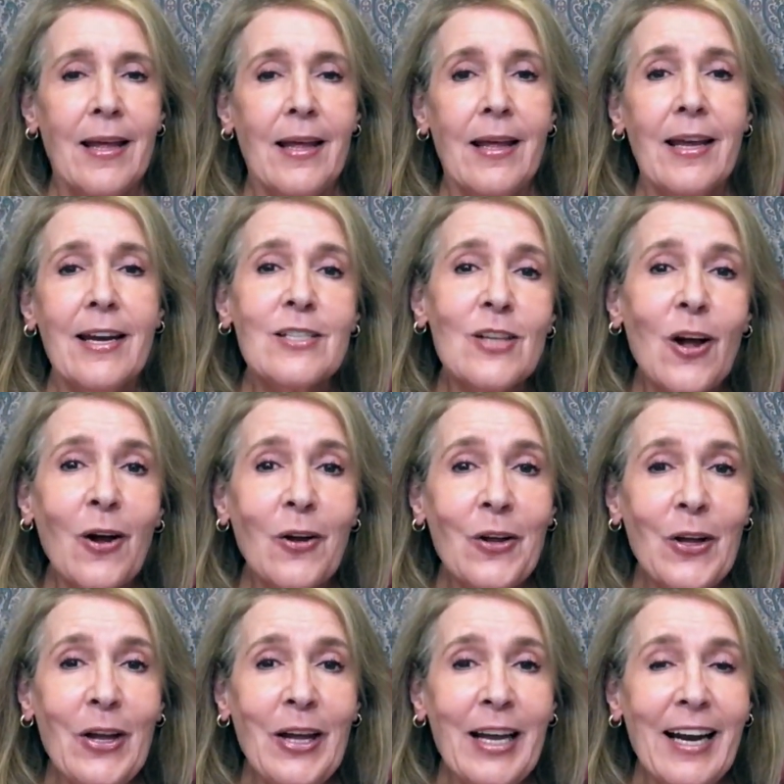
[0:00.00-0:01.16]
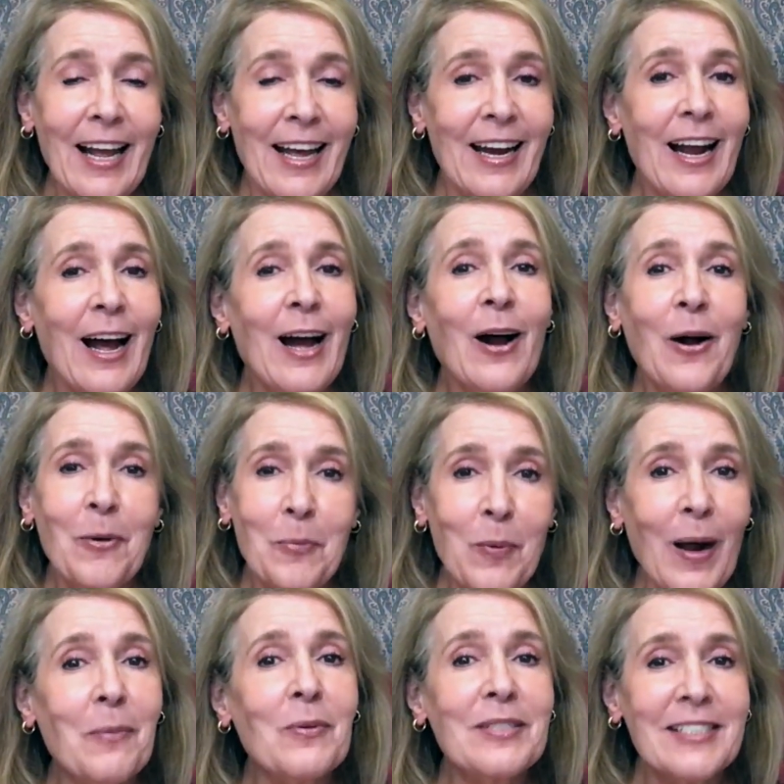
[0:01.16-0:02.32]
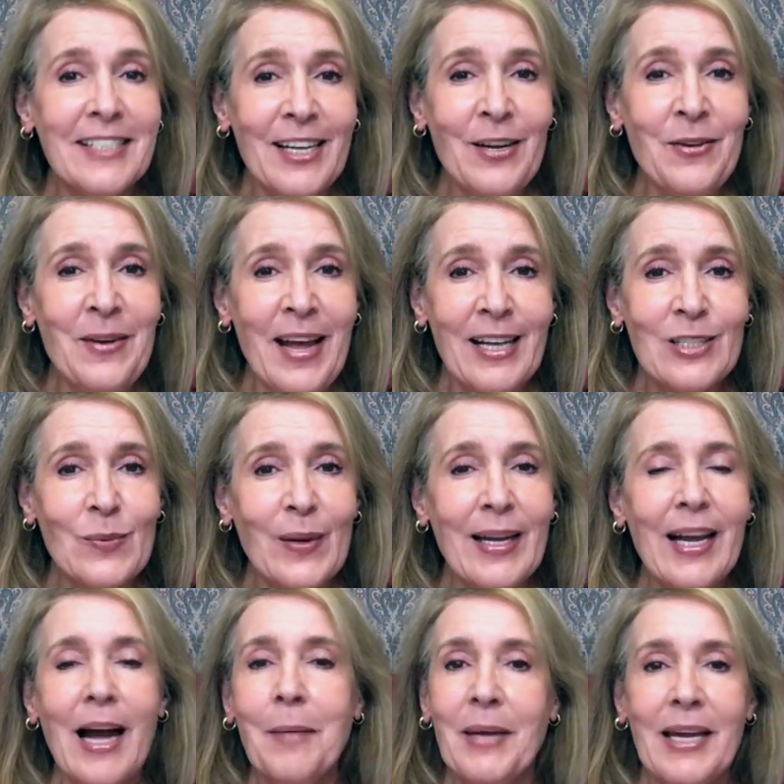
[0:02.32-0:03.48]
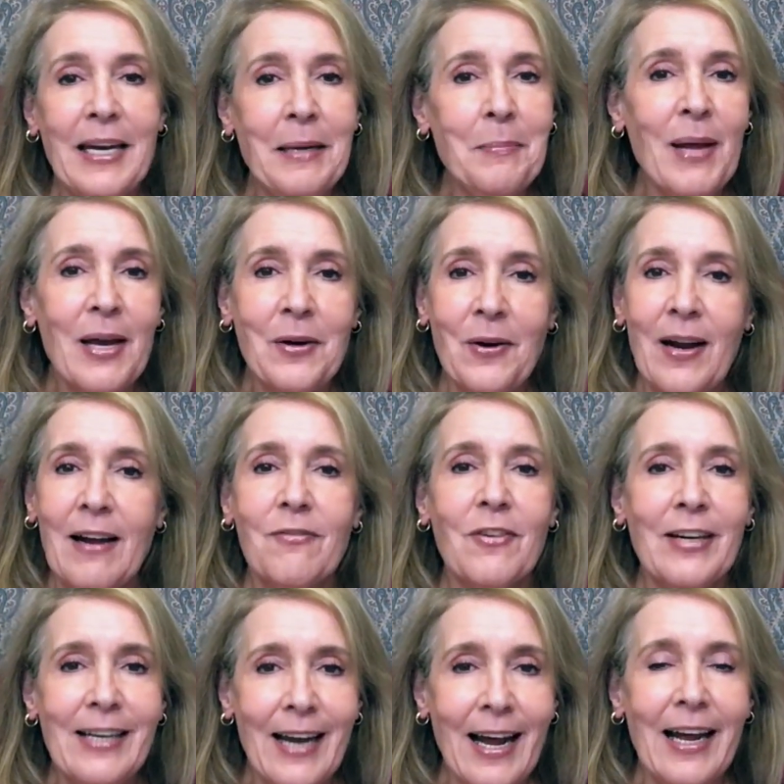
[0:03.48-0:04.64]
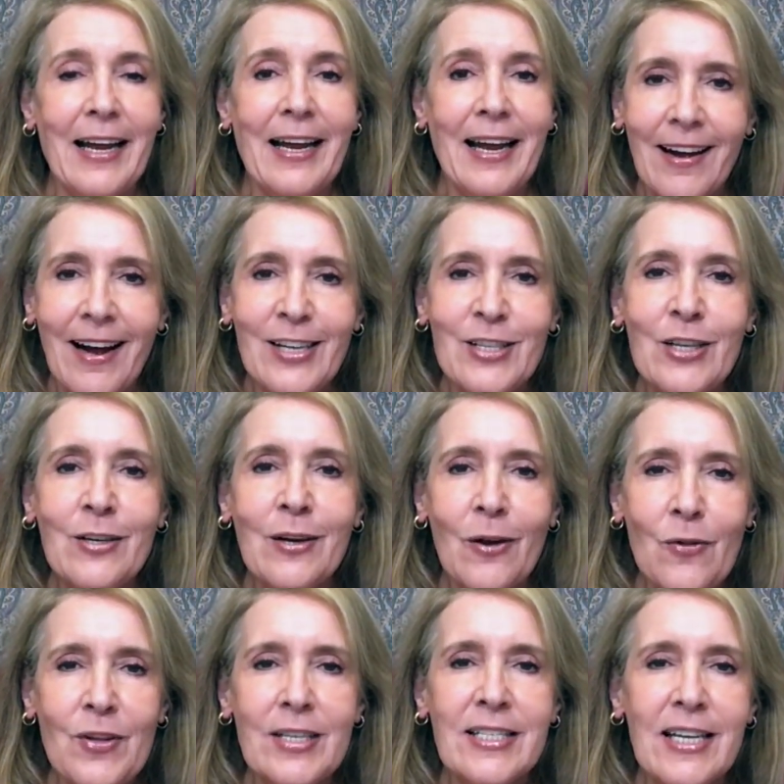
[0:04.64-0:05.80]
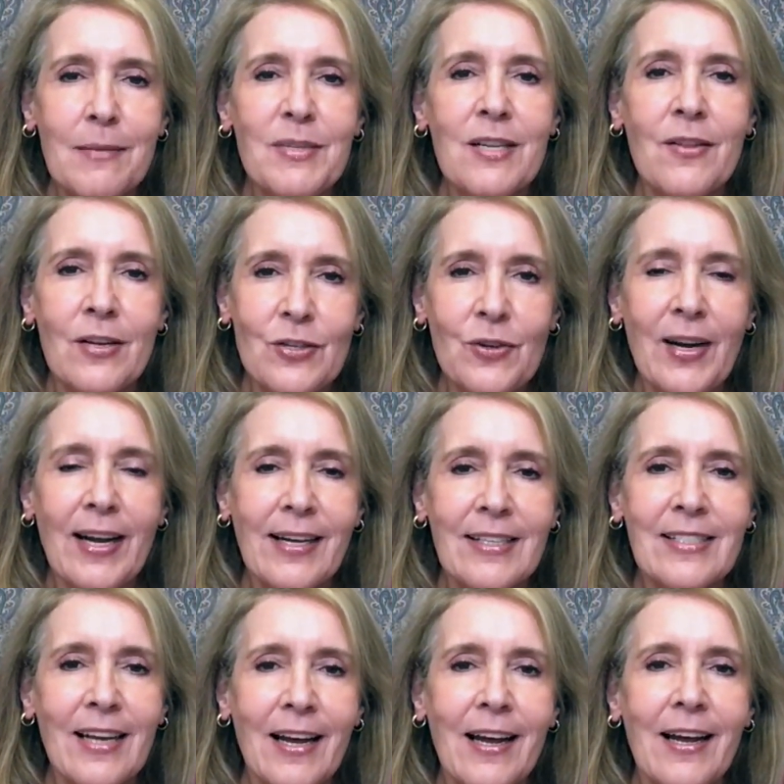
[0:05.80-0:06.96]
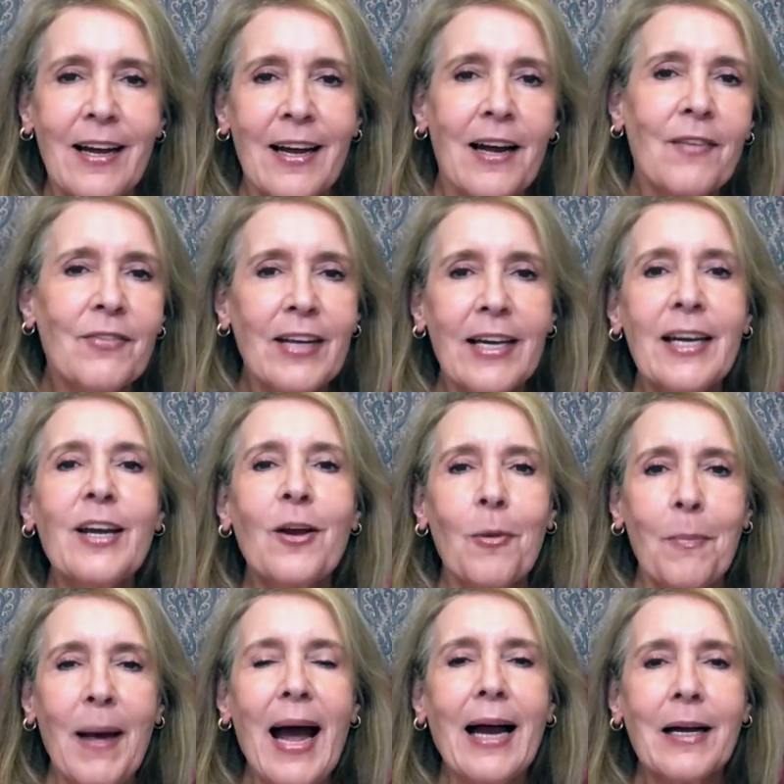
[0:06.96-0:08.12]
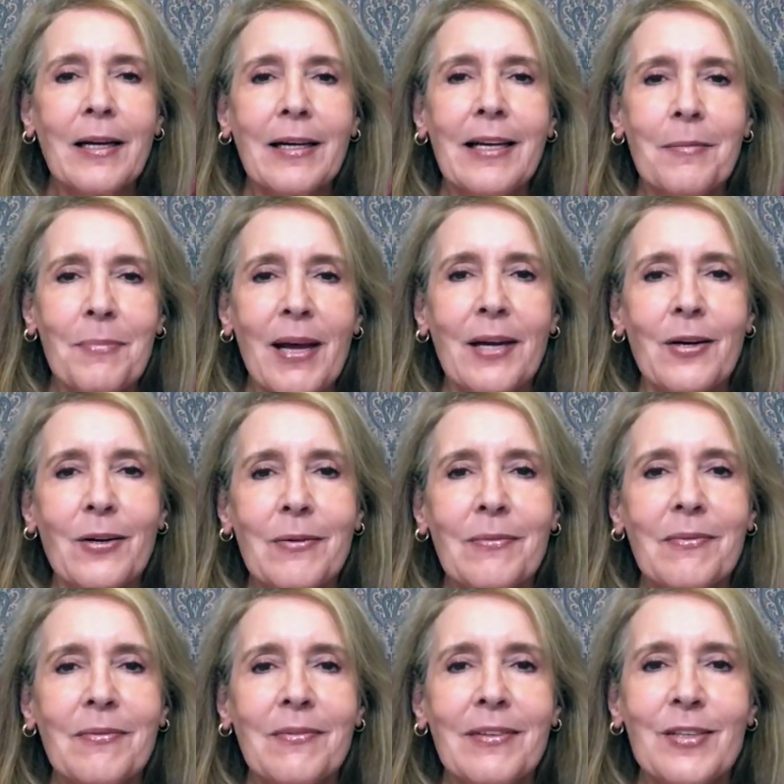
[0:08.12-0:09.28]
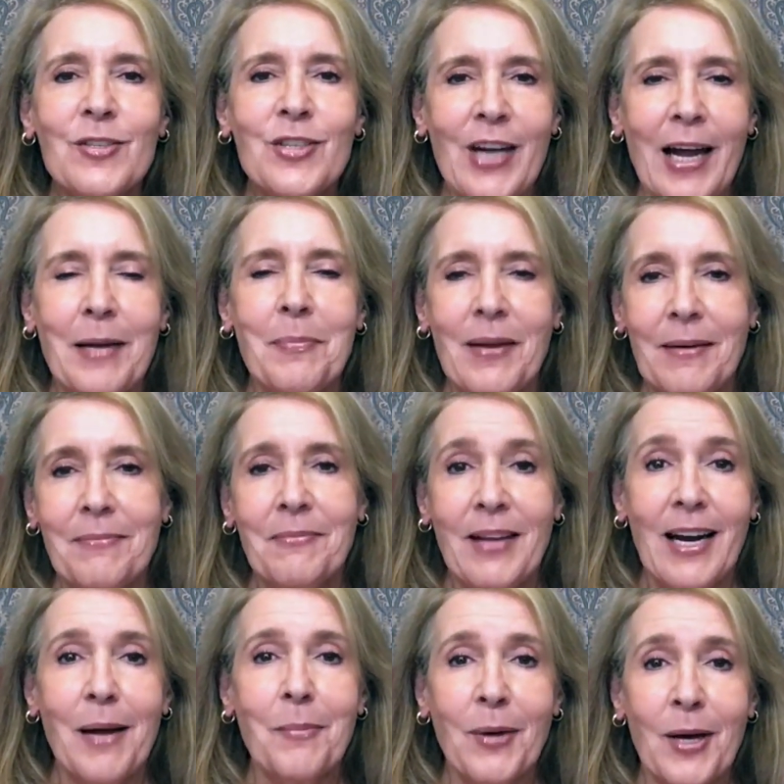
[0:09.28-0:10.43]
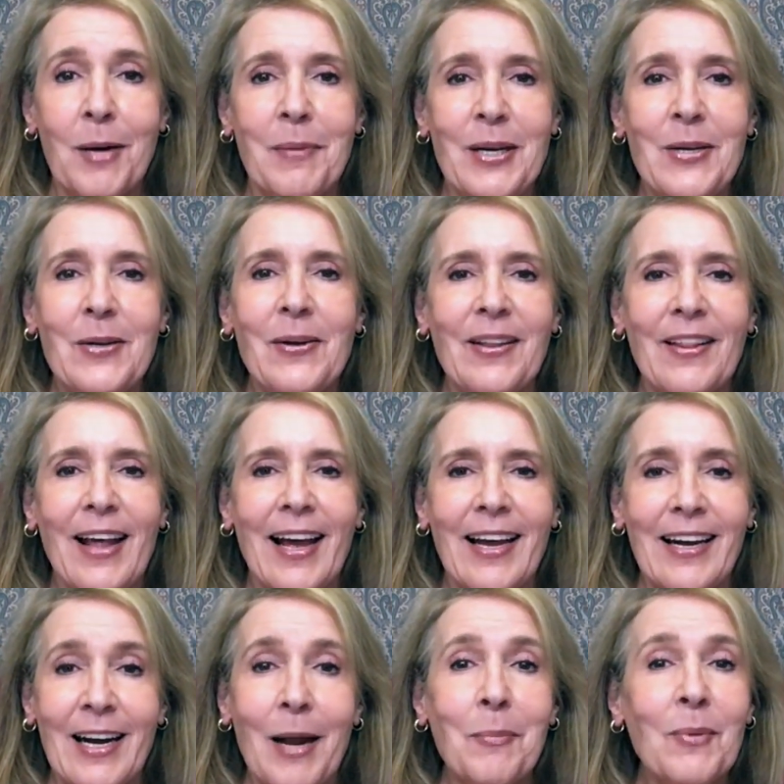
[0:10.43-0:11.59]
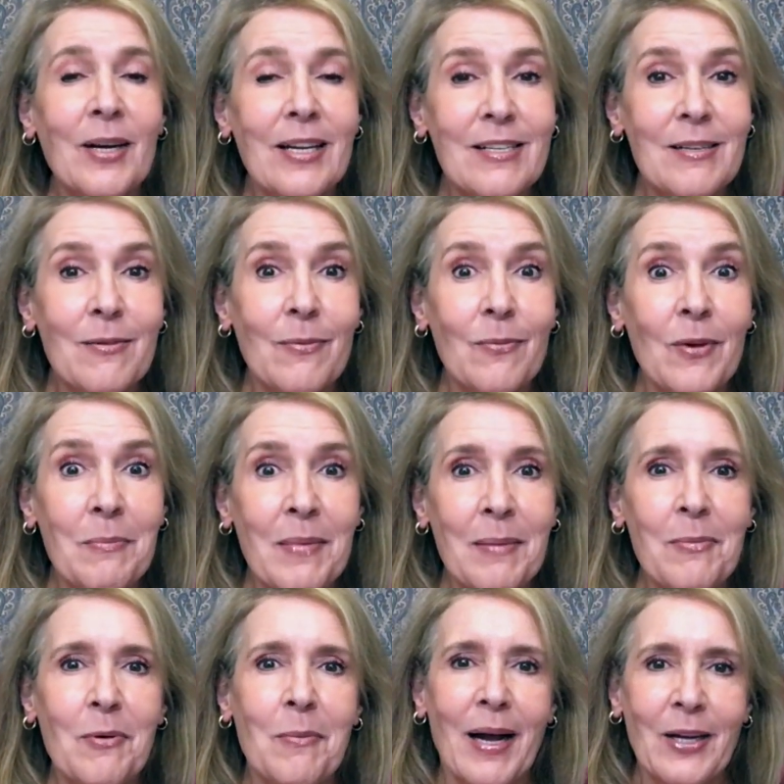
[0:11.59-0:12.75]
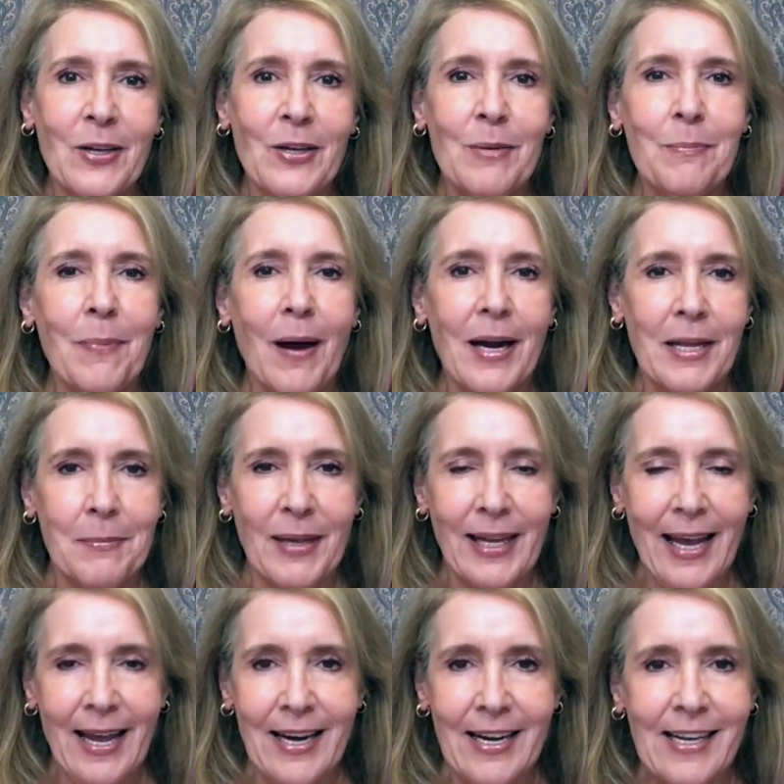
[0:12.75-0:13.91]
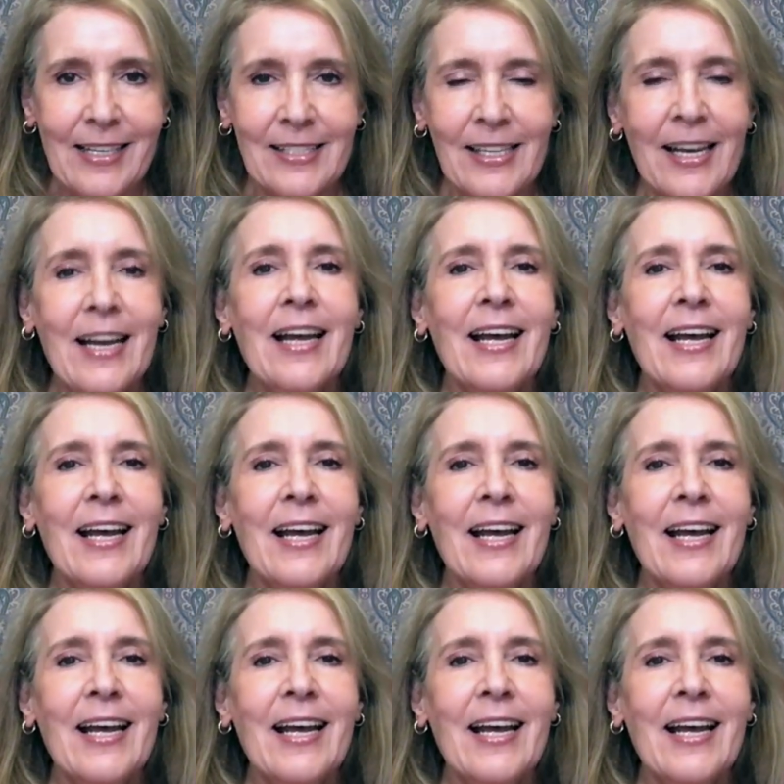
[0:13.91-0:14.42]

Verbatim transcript: It is all good, and I hope I will see you next week. I'm getting better every day. I do know the tips and the tricks of getting your back in better shape, and, and I'm going to be doing that. And I'm going to remember good body mechanics.